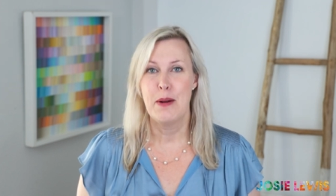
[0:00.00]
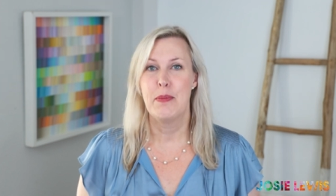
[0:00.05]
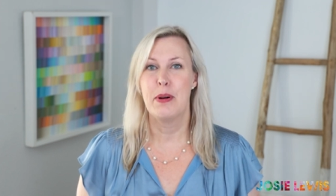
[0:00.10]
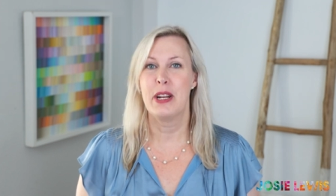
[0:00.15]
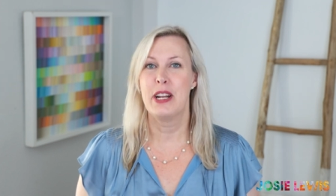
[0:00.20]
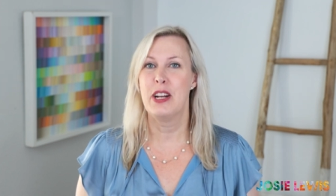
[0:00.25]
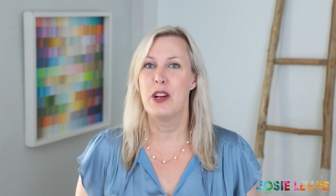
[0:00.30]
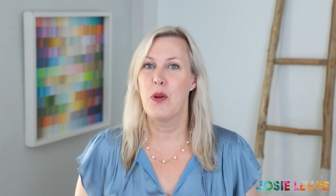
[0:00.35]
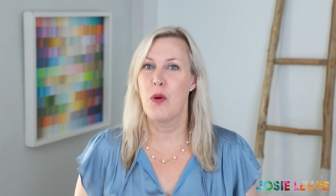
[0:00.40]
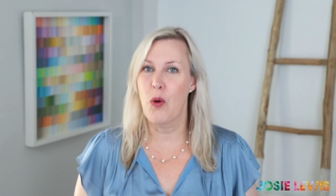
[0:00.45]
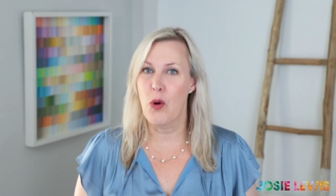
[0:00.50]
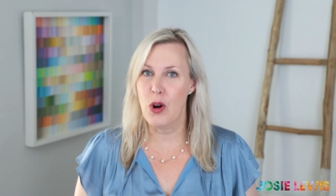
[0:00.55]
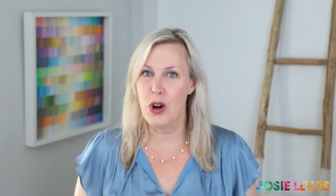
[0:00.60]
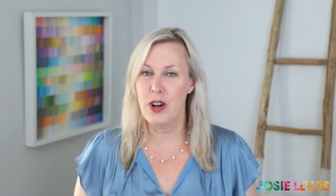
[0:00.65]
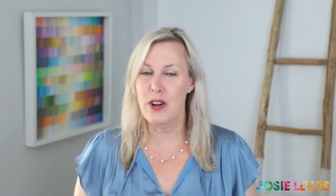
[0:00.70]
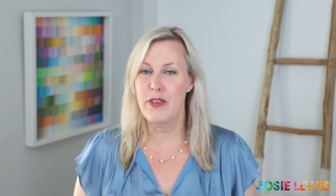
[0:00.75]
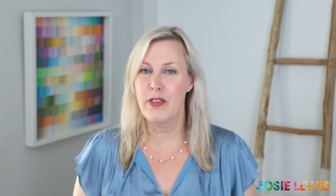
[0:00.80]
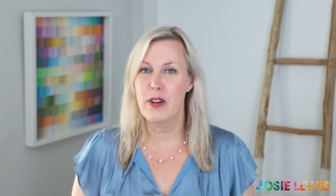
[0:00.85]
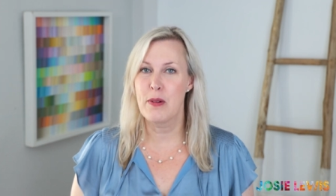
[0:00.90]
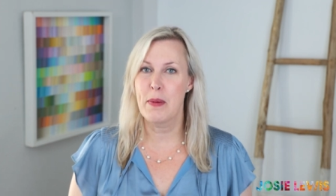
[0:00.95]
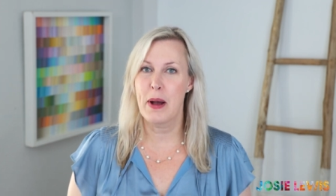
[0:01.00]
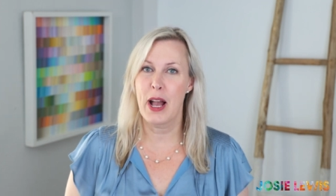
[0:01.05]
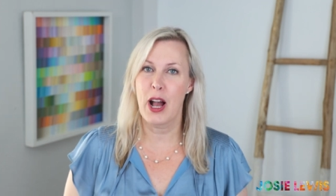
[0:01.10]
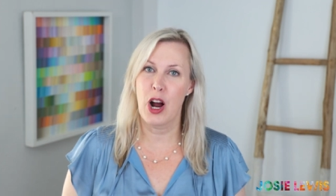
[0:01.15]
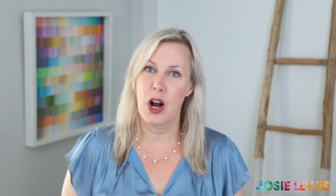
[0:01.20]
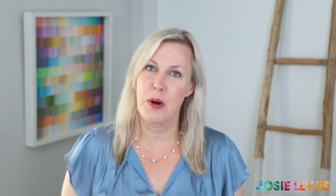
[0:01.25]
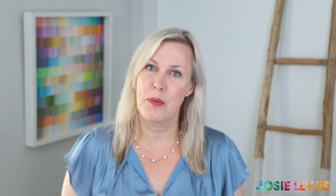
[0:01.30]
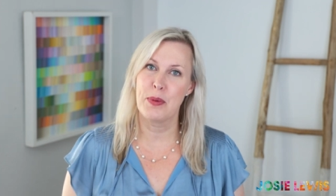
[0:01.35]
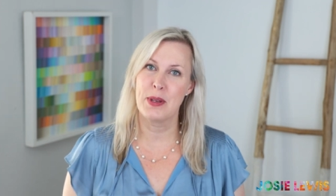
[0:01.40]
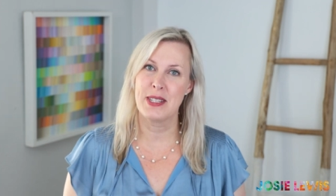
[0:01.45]
But in order for my
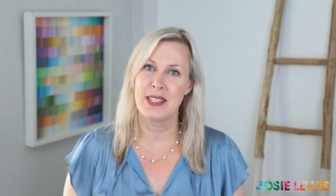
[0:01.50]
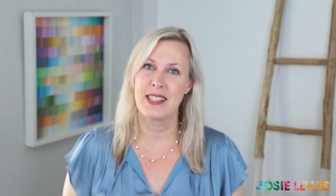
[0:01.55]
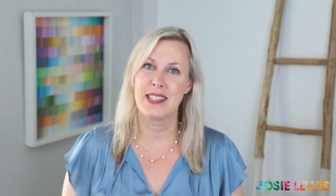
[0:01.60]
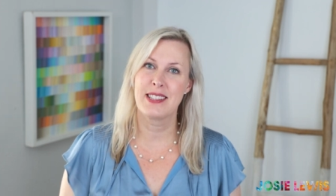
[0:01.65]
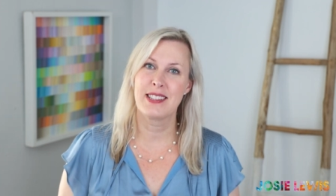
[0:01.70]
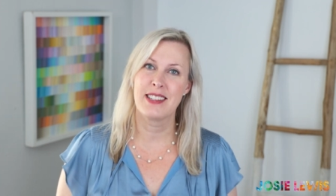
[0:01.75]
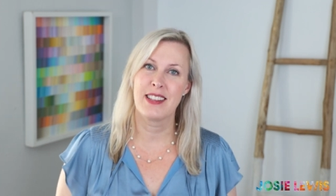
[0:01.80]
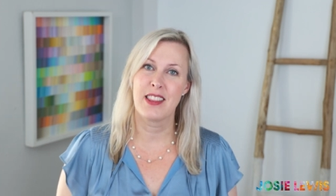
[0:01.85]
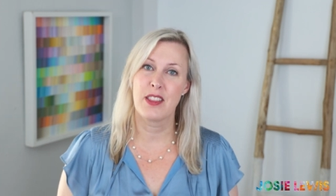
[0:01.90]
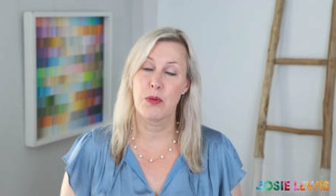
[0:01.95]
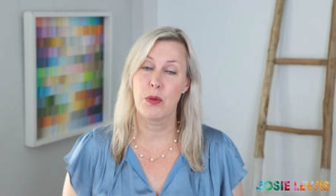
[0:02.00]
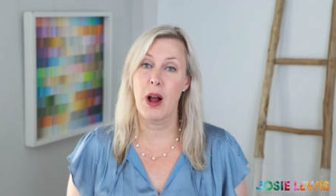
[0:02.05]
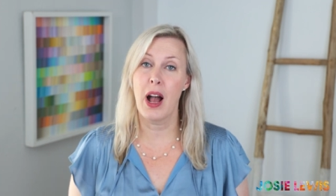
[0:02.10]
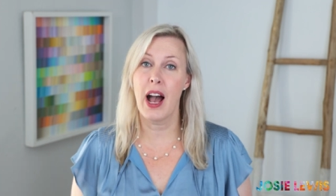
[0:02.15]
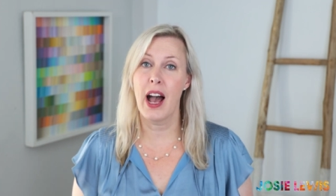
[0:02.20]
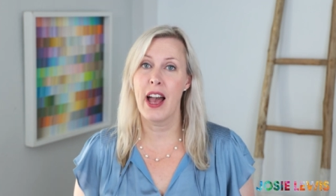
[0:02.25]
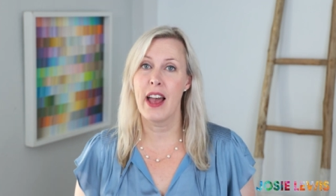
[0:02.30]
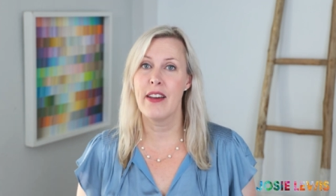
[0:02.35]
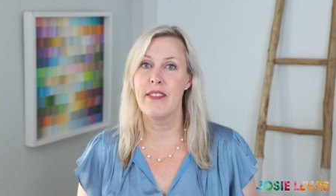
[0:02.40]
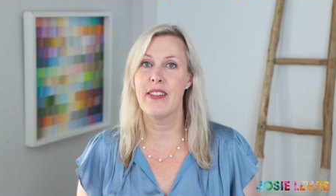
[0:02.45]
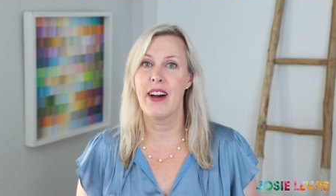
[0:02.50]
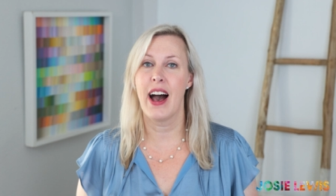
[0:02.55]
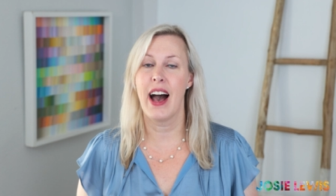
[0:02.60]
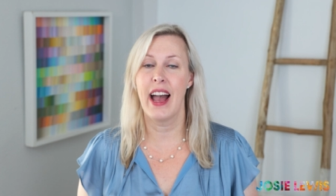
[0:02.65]
art business to thrive,